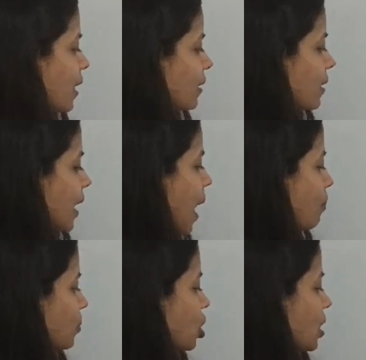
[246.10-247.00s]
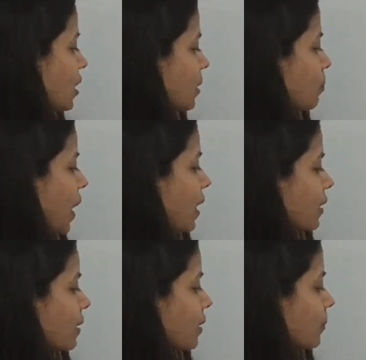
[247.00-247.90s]
is an empty
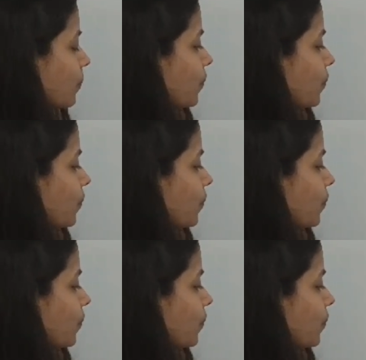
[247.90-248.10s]
space.